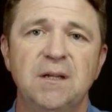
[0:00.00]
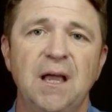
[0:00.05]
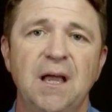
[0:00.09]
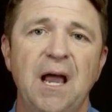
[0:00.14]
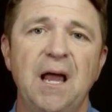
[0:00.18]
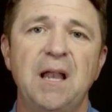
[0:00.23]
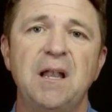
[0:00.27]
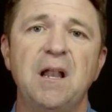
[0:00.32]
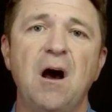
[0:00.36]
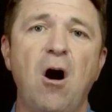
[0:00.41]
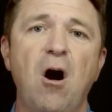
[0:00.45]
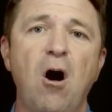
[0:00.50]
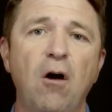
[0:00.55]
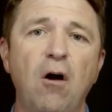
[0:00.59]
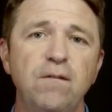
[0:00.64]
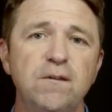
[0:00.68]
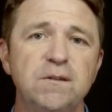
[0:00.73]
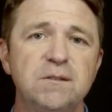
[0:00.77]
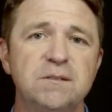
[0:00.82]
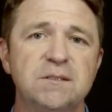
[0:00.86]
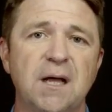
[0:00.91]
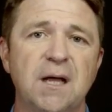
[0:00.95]
And
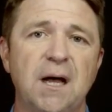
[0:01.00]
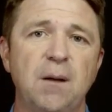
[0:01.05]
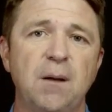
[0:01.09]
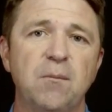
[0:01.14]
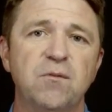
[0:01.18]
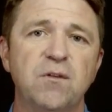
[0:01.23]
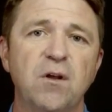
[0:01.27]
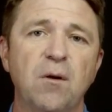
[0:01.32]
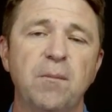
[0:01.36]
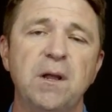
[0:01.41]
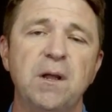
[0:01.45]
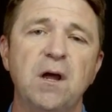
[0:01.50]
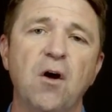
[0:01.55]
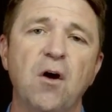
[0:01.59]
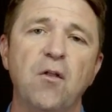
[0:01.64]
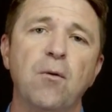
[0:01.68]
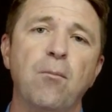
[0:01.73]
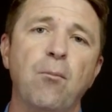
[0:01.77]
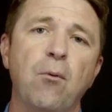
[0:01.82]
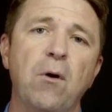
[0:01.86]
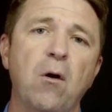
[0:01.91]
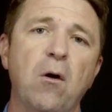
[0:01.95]
oftentimes, there'll be
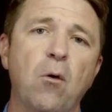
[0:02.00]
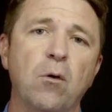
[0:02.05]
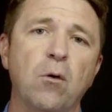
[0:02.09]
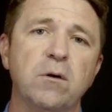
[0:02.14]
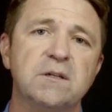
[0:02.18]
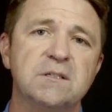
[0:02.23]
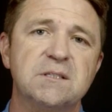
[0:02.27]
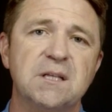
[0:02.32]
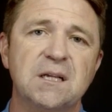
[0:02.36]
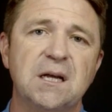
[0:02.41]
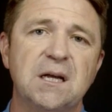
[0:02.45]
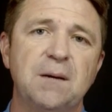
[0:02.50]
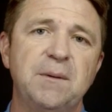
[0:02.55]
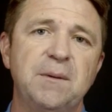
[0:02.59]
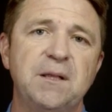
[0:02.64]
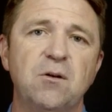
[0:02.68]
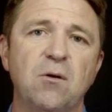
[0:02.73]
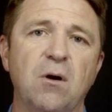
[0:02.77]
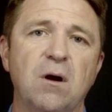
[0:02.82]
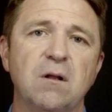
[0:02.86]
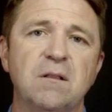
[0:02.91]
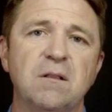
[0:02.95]
other priorities that come
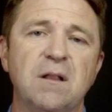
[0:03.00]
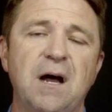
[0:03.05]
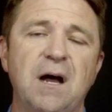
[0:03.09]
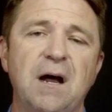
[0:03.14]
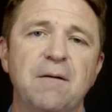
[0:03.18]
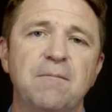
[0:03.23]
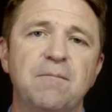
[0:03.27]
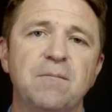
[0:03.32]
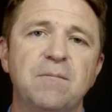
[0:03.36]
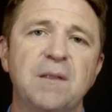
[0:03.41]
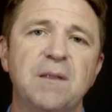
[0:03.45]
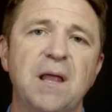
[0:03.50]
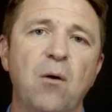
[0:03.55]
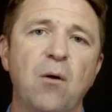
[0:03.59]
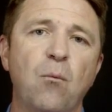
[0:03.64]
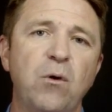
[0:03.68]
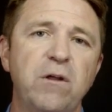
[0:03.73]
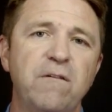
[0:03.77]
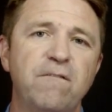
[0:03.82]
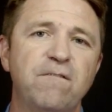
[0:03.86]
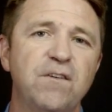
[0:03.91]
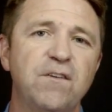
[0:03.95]
into our life that
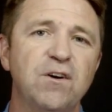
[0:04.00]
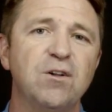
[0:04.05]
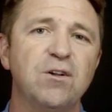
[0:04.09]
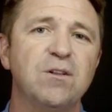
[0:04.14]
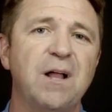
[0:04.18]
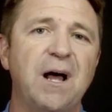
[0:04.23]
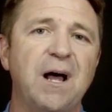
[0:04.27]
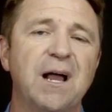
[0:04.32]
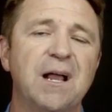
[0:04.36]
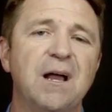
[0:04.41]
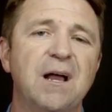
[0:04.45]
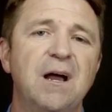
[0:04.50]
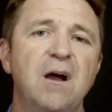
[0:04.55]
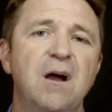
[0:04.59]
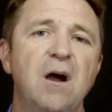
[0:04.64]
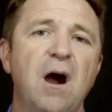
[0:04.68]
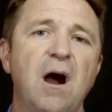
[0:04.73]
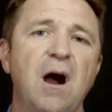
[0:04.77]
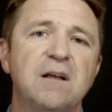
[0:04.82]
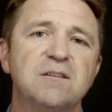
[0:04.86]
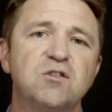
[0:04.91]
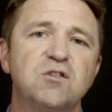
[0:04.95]
we feel like
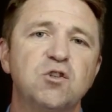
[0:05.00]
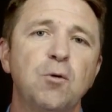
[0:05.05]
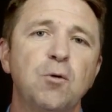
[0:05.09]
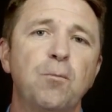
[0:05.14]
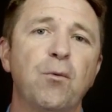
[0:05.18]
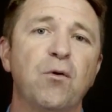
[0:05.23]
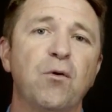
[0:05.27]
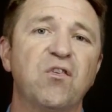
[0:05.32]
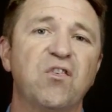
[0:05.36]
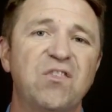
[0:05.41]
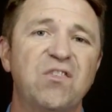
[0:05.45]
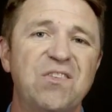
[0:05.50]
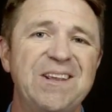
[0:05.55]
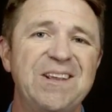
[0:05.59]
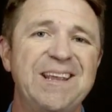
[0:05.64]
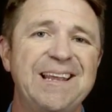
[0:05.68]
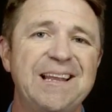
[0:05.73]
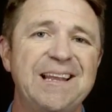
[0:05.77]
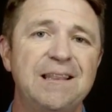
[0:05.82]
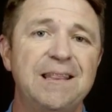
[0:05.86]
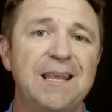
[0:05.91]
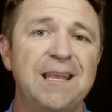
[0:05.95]

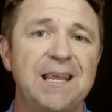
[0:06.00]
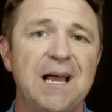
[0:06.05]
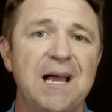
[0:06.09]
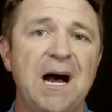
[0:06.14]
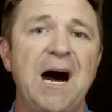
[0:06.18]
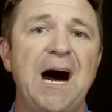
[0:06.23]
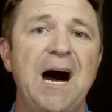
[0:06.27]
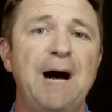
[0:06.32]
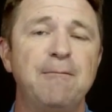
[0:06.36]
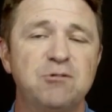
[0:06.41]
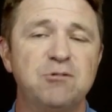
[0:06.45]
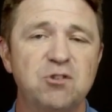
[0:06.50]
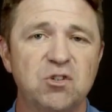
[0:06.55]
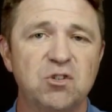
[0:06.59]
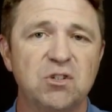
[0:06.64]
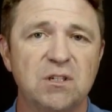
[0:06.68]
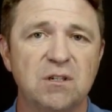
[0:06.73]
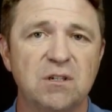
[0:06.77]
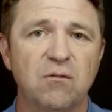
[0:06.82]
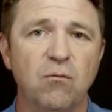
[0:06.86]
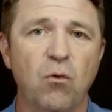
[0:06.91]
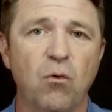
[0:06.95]
supersede the
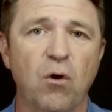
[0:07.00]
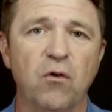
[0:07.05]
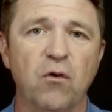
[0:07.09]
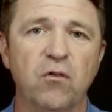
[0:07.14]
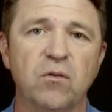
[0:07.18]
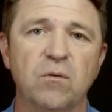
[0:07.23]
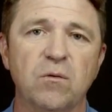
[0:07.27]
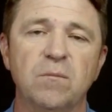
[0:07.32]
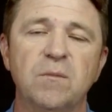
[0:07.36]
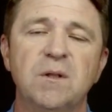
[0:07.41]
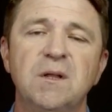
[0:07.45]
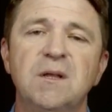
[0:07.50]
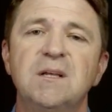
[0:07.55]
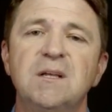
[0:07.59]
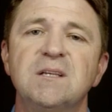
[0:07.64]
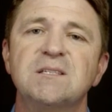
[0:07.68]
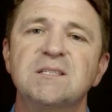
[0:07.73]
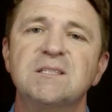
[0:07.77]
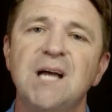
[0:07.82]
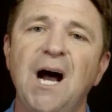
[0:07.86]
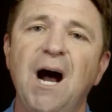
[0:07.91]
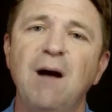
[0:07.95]
option of worship.
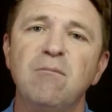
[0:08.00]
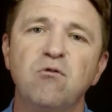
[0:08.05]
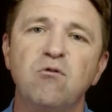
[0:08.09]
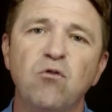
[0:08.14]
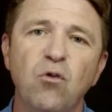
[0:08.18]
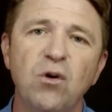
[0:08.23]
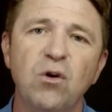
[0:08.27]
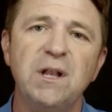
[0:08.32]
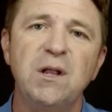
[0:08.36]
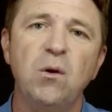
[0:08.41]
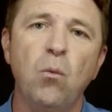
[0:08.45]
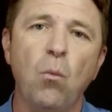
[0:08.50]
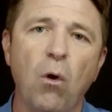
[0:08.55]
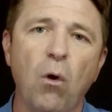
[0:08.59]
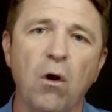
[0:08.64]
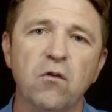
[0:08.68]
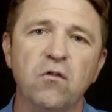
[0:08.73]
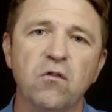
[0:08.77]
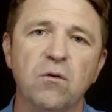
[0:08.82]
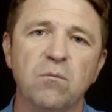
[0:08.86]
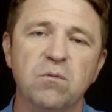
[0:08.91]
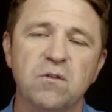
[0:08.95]
Stop treating
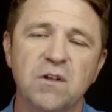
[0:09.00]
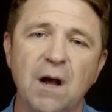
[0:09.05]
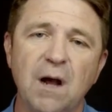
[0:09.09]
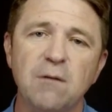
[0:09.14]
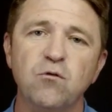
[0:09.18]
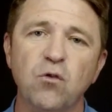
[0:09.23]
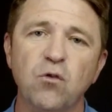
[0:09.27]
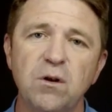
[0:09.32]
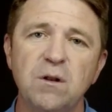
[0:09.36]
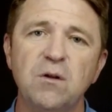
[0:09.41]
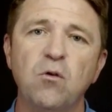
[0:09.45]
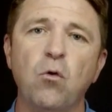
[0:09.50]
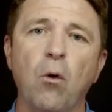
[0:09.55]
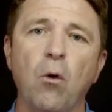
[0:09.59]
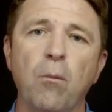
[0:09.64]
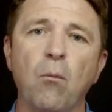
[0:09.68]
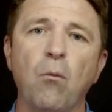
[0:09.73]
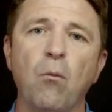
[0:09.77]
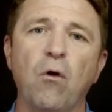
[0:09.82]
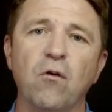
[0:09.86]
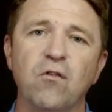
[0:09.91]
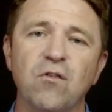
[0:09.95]
worship, stop treating
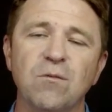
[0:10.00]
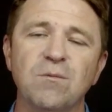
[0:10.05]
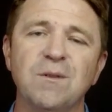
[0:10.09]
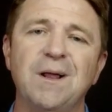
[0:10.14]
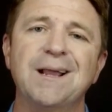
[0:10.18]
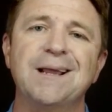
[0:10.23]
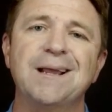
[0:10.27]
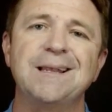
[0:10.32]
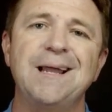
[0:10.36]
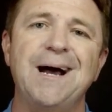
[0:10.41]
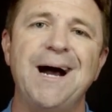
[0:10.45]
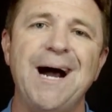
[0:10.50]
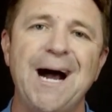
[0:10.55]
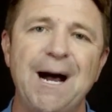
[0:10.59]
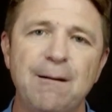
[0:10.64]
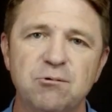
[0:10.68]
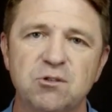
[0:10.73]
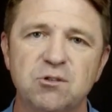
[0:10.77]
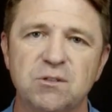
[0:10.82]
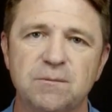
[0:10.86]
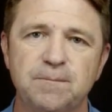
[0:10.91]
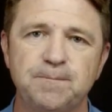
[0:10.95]
corporate worship like an
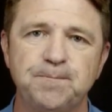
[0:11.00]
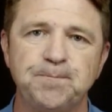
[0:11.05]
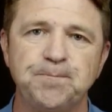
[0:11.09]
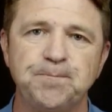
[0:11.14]
option.